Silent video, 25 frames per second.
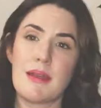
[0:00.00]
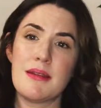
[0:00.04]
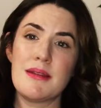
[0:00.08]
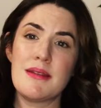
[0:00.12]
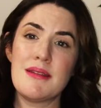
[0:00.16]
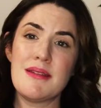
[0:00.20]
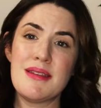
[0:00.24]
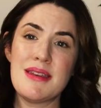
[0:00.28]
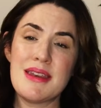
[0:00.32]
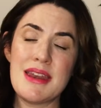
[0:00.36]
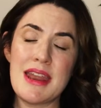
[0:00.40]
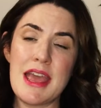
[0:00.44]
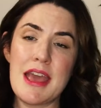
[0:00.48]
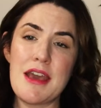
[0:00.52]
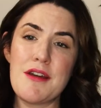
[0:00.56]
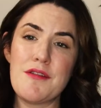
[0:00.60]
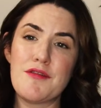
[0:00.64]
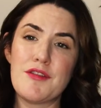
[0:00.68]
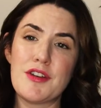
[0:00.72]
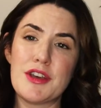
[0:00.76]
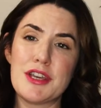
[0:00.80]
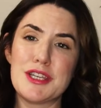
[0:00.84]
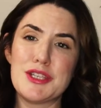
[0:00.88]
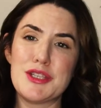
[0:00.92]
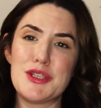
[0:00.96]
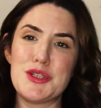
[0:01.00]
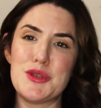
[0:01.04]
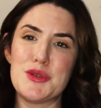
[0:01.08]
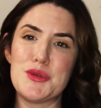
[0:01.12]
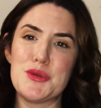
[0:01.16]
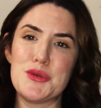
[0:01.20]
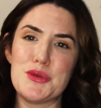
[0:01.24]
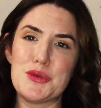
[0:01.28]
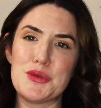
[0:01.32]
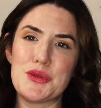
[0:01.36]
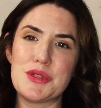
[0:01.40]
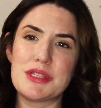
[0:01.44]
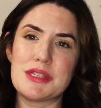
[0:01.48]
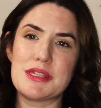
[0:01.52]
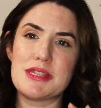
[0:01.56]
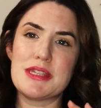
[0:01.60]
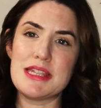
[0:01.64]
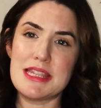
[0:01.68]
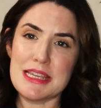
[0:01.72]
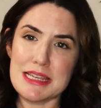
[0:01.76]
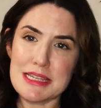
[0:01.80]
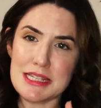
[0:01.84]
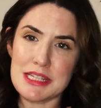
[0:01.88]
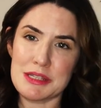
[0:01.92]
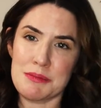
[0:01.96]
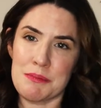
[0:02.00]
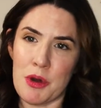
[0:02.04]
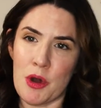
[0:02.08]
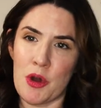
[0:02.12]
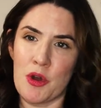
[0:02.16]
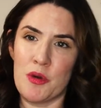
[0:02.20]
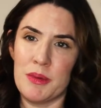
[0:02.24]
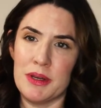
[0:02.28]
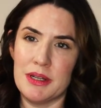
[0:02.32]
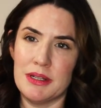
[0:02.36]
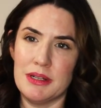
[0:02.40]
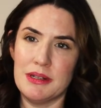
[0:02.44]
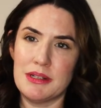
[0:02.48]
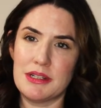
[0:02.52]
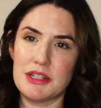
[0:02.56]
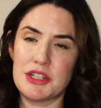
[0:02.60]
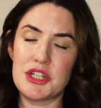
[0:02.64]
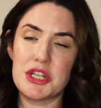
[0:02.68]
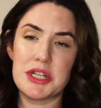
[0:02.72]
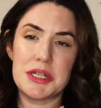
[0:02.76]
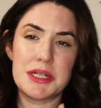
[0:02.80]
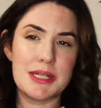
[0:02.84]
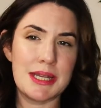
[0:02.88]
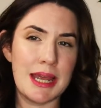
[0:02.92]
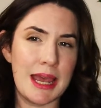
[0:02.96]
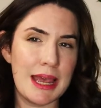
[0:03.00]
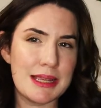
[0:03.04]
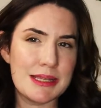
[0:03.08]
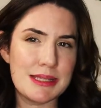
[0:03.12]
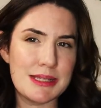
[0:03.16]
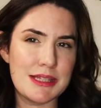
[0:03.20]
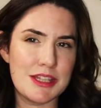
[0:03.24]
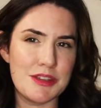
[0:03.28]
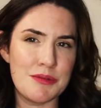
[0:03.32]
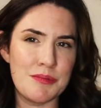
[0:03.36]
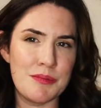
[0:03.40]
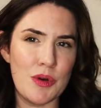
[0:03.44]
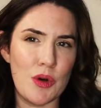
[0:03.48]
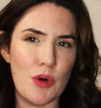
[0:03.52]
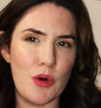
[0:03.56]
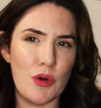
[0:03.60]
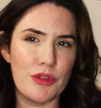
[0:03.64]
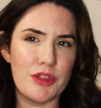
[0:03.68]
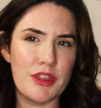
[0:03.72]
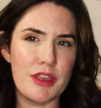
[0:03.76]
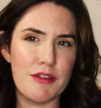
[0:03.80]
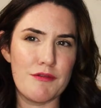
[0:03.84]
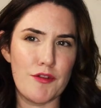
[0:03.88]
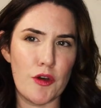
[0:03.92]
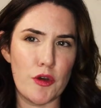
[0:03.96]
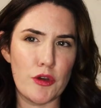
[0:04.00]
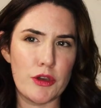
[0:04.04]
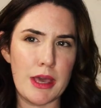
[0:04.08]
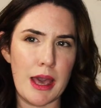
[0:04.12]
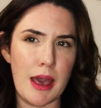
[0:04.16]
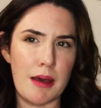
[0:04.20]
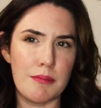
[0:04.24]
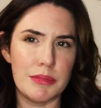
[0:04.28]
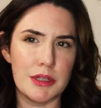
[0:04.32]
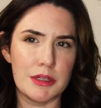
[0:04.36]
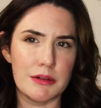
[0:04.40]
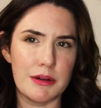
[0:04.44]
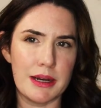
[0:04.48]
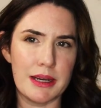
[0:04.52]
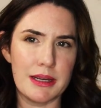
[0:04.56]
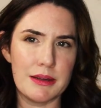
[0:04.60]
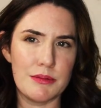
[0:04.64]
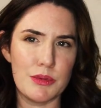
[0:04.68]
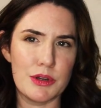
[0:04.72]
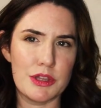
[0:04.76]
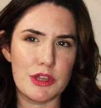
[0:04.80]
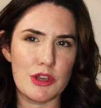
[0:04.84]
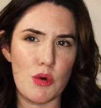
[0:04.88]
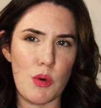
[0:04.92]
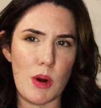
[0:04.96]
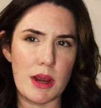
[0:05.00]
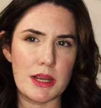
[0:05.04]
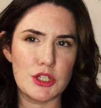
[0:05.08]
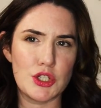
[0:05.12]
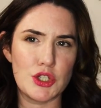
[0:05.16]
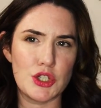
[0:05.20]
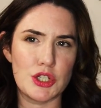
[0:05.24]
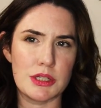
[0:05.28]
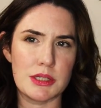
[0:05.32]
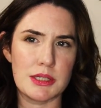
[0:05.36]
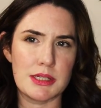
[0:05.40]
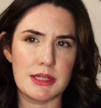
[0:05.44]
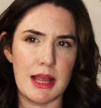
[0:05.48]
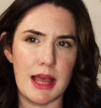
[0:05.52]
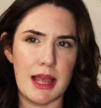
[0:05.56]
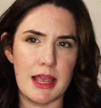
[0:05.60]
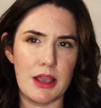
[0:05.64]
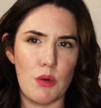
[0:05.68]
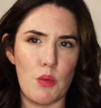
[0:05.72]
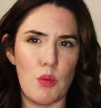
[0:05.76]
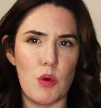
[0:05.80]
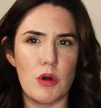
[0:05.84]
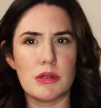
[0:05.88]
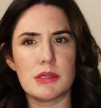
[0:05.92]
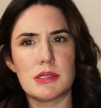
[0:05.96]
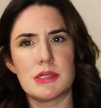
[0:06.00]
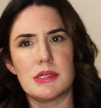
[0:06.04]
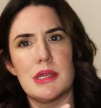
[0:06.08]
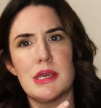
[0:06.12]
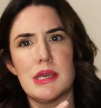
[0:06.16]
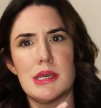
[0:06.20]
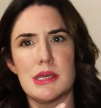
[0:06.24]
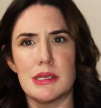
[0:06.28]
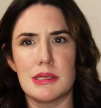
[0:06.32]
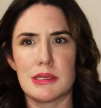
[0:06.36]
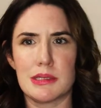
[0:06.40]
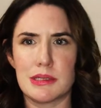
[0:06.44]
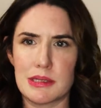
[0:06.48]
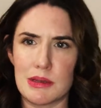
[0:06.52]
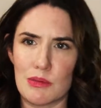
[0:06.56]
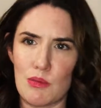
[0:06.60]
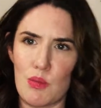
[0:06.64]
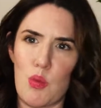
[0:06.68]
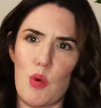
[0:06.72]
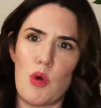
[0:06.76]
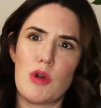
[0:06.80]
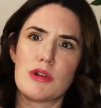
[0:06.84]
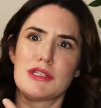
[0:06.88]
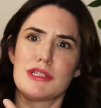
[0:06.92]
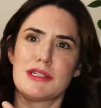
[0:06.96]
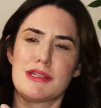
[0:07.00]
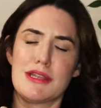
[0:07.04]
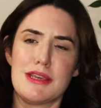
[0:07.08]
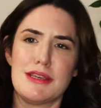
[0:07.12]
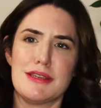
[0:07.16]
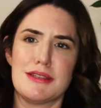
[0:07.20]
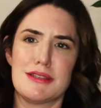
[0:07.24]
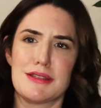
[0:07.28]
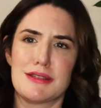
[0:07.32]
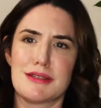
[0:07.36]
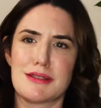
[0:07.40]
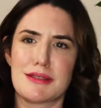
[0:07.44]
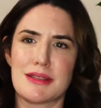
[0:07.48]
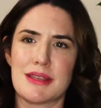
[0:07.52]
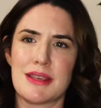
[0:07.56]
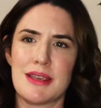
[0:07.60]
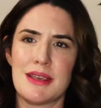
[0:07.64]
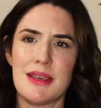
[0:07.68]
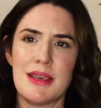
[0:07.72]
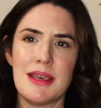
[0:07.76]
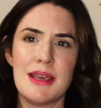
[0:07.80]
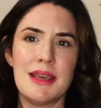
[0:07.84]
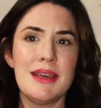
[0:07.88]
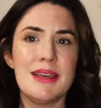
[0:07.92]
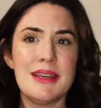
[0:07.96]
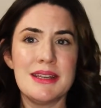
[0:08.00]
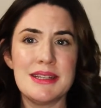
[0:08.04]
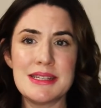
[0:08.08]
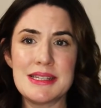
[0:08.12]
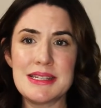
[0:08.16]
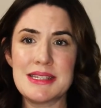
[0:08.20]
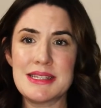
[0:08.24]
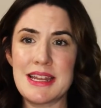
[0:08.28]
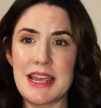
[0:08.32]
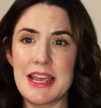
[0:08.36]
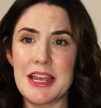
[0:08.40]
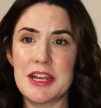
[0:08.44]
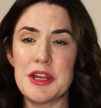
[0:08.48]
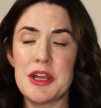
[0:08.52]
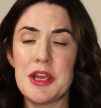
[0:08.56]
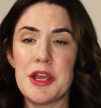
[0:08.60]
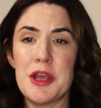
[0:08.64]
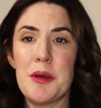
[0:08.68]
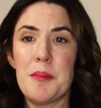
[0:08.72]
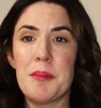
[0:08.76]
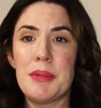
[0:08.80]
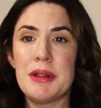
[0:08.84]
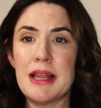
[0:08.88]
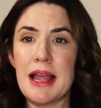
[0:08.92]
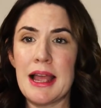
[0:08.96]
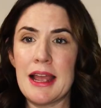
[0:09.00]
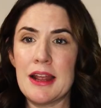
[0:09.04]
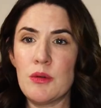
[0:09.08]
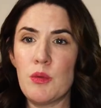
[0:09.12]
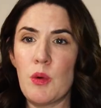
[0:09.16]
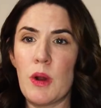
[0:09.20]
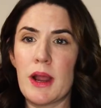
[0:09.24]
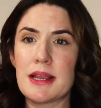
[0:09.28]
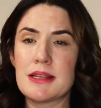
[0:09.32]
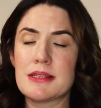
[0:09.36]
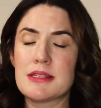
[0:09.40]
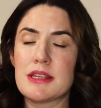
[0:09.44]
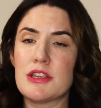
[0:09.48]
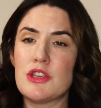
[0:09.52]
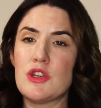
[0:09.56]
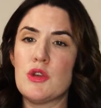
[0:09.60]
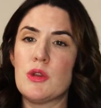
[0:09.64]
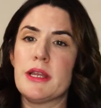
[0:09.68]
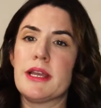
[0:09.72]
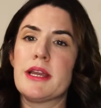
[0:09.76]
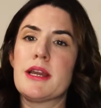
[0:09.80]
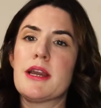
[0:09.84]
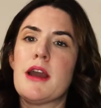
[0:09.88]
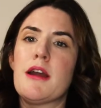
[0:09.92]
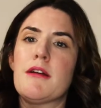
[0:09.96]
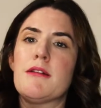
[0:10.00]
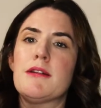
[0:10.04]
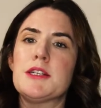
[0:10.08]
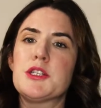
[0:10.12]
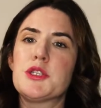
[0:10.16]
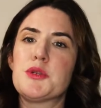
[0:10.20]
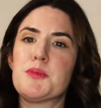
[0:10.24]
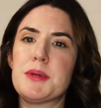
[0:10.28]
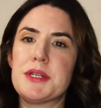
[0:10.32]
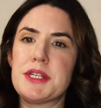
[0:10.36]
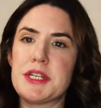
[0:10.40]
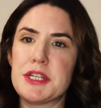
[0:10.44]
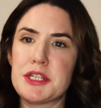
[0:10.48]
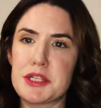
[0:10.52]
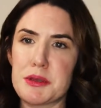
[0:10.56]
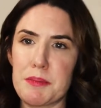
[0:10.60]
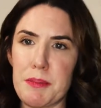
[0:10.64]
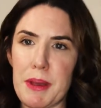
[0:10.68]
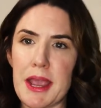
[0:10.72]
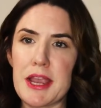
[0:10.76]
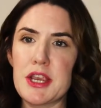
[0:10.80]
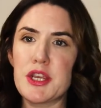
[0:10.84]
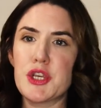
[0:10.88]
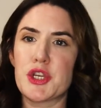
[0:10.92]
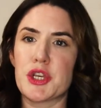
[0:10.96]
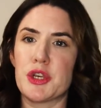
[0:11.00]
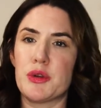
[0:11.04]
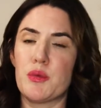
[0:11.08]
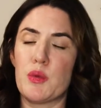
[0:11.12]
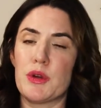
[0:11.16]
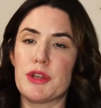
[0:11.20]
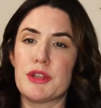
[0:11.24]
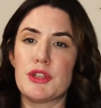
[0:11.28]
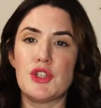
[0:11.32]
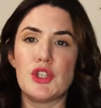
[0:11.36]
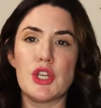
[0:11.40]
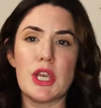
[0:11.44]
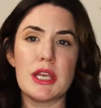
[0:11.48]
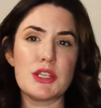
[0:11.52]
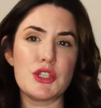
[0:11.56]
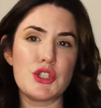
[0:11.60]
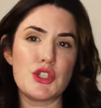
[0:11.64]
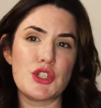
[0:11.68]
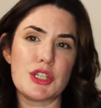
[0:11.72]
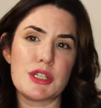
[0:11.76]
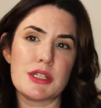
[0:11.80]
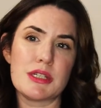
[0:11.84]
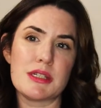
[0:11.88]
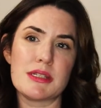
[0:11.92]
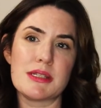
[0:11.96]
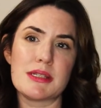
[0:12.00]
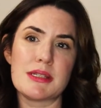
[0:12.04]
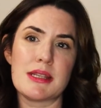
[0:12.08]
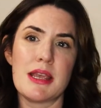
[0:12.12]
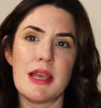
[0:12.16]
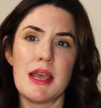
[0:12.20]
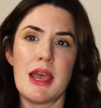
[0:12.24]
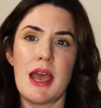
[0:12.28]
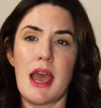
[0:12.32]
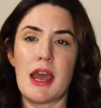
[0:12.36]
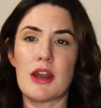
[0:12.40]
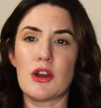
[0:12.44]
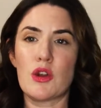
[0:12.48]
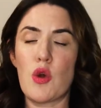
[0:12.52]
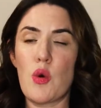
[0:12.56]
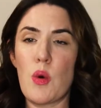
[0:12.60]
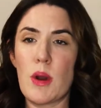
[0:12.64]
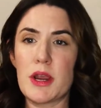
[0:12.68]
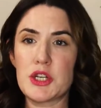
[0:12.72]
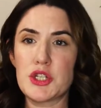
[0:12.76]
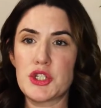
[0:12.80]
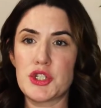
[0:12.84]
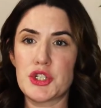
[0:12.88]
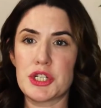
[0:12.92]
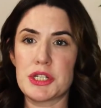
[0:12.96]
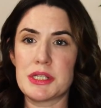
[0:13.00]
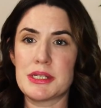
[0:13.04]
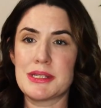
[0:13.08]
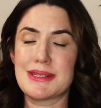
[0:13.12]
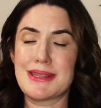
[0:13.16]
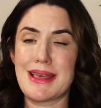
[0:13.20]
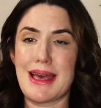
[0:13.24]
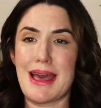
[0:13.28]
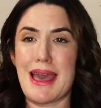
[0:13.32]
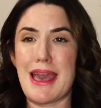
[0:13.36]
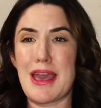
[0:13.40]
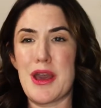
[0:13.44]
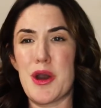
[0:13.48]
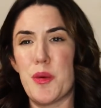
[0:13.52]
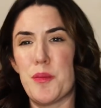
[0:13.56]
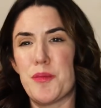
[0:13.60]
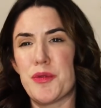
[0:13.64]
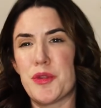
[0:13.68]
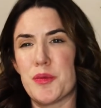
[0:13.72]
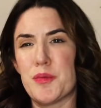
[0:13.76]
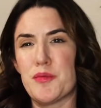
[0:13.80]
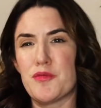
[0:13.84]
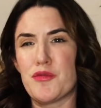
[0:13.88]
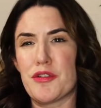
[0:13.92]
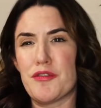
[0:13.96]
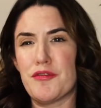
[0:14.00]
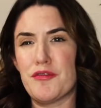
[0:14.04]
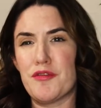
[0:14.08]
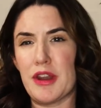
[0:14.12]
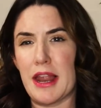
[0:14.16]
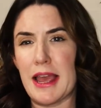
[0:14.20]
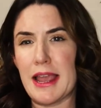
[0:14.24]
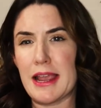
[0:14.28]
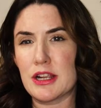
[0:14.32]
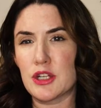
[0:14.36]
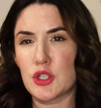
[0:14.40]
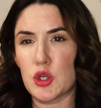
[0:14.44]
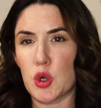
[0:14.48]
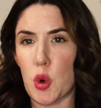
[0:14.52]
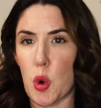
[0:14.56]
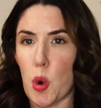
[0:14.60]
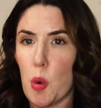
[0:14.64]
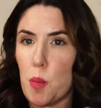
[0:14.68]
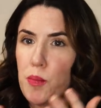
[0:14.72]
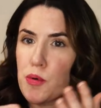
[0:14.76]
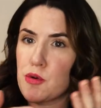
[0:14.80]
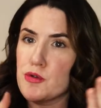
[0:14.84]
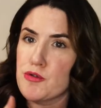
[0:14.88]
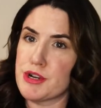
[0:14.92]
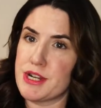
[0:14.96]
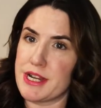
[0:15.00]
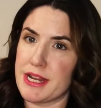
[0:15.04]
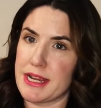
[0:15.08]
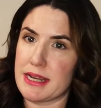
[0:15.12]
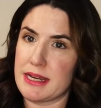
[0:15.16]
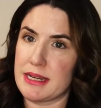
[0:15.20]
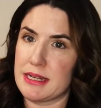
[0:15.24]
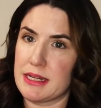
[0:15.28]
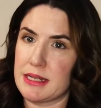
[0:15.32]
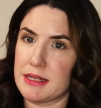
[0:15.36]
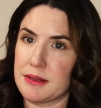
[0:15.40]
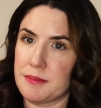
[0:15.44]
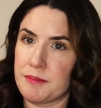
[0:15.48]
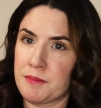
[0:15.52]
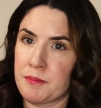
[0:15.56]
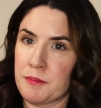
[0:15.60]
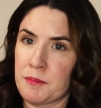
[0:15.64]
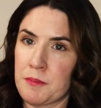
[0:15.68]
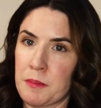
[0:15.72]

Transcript: Never use this moment to test them on their vocabulary with questions like, what's this and what's this? Instead, plan ways that you'll encourage participation with gestures and questions that help them reflect or predict.